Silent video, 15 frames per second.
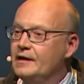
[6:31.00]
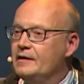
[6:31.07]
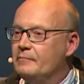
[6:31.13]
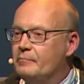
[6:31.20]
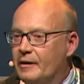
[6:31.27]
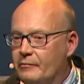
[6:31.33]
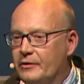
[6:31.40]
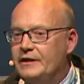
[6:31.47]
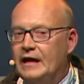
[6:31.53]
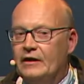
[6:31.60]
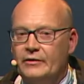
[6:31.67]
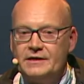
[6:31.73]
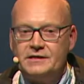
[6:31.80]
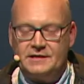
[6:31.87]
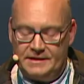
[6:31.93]
But with
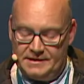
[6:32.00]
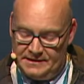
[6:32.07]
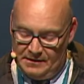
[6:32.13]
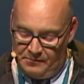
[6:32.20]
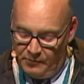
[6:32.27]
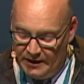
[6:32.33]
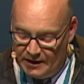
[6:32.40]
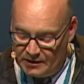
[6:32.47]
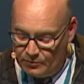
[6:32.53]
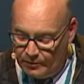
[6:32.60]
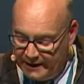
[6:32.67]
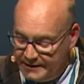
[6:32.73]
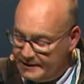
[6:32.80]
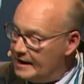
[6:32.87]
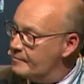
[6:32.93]
our system, we are
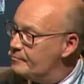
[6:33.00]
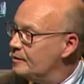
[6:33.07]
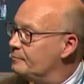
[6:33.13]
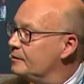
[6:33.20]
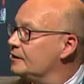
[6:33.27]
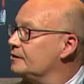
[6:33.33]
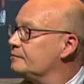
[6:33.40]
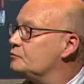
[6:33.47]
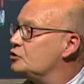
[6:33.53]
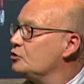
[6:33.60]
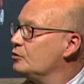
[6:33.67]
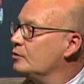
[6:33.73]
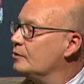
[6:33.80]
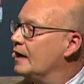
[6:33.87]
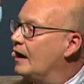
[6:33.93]
quite capable
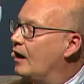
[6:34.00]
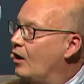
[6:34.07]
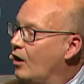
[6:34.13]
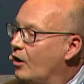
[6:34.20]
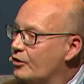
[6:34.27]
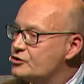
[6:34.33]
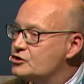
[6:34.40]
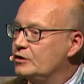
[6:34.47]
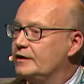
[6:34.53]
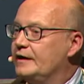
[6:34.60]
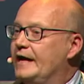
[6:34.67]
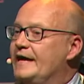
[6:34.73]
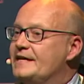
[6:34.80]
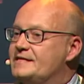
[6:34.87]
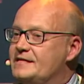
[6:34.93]
to also
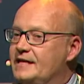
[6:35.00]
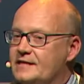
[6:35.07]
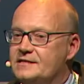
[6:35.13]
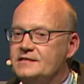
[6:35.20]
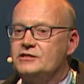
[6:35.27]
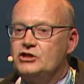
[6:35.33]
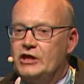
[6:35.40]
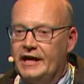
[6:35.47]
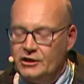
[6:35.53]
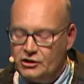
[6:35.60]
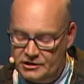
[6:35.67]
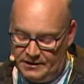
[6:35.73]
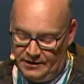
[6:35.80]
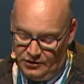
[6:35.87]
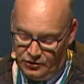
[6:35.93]
assess
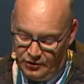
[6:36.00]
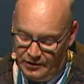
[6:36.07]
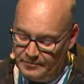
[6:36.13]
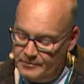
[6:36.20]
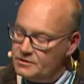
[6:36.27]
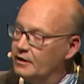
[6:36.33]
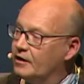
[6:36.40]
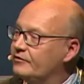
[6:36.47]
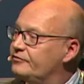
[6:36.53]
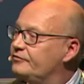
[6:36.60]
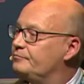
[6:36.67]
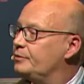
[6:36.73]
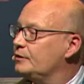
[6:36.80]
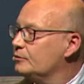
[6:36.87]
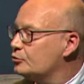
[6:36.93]
changes in terms of
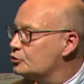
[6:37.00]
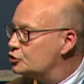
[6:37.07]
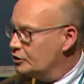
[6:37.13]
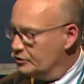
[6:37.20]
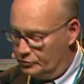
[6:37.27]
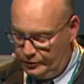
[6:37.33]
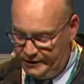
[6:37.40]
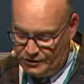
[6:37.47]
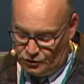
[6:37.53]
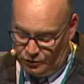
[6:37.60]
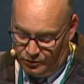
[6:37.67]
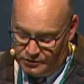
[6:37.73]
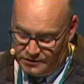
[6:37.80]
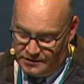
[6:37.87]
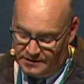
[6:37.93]
pollution,
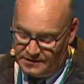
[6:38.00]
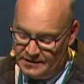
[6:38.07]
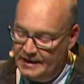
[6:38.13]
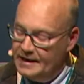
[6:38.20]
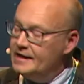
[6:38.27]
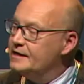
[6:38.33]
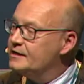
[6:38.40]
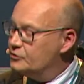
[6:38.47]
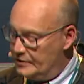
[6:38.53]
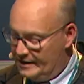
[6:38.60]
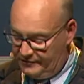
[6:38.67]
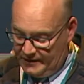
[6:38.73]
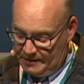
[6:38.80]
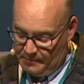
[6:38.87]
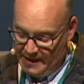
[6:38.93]
resources,
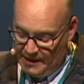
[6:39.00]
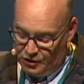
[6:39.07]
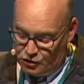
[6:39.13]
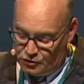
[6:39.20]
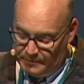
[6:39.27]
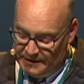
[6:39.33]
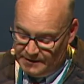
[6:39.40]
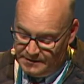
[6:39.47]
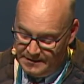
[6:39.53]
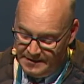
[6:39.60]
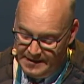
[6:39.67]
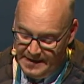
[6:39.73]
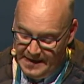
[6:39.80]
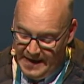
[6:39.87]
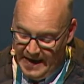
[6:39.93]
traffic management,
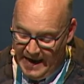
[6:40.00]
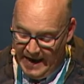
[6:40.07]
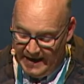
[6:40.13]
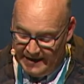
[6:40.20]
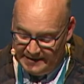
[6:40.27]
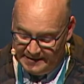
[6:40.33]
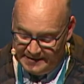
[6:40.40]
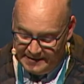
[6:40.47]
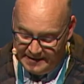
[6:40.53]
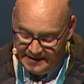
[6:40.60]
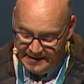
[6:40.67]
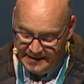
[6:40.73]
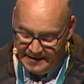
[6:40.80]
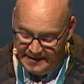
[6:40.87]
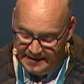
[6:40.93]
and
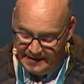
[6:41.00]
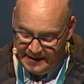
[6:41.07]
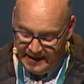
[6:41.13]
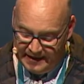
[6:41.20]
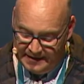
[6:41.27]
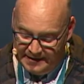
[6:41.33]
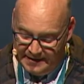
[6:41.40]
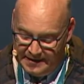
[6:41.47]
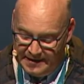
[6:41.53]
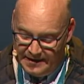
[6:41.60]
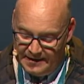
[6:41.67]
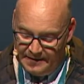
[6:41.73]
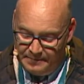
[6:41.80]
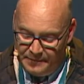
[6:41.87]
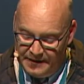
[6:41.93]
again,
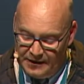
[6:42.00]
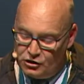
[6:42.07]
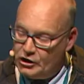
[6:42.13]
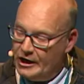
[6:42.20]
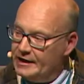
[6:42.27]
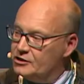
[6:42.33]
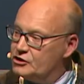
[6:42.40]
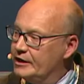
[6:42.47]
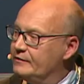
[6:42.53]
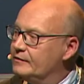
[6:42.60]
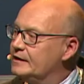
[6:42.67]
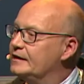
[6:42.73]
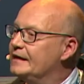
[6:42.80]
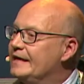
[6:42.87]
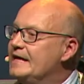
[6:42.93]
the
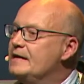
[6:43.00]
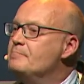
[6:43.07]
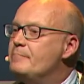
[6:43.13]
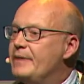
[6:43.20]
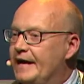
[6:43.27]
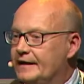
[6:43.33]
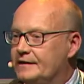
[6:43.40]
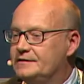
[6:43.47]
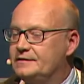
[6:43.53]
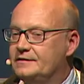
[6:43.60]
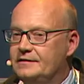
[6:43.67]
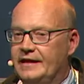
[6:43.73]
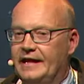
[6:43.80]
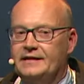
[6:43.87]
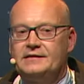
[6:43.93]
general
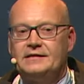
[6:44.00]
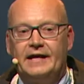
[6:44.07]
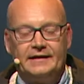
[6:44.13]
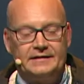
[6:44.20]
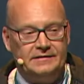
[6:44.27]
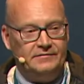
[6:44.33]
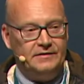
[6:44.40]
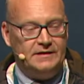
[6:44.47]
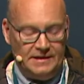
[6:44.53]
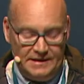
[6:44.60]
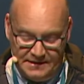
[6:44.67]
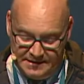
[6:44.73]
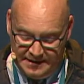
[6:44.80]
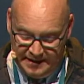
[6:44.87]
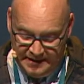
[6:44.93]
impact that
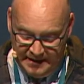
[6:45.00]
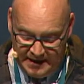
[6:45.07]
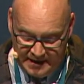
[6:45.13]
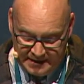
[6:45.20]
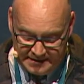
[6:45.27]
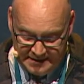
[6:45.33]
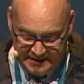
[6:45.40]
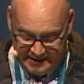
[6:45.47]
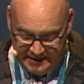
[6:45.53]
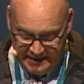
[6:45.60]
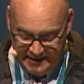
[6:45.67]
activities in the Arctic